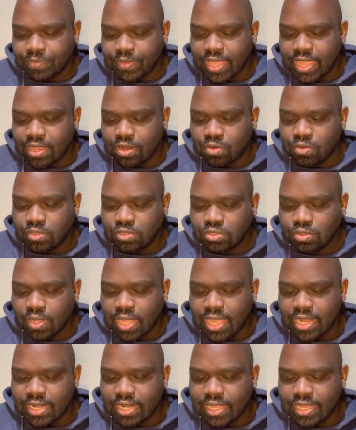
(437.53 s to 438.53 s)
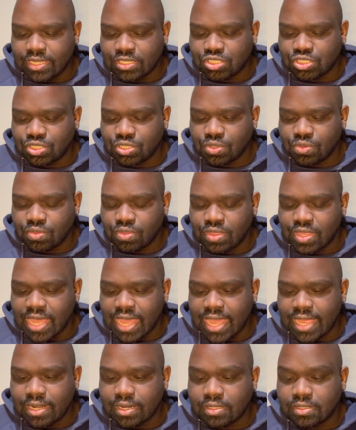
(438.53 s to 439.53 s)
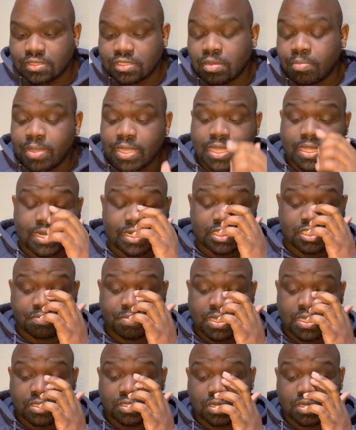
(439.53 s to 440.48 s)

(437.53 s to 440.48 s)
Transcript: And Crystal had an issue that Tamika didn't speak